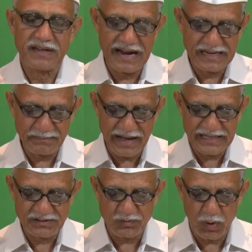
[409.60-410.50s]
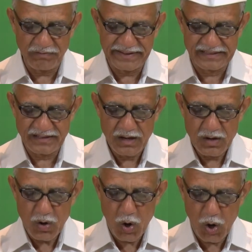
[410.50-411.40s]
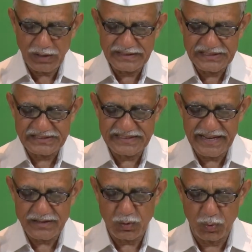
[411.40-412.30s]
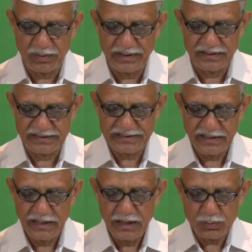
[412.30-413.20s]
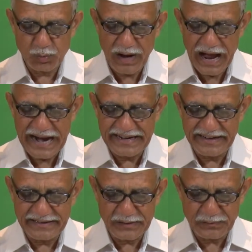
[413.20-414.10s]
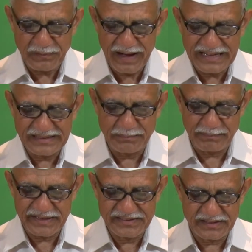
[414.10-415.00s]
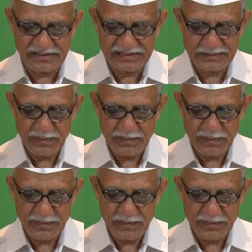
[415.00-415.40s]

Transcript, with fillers: and by involving all the stakeholders to identify the measures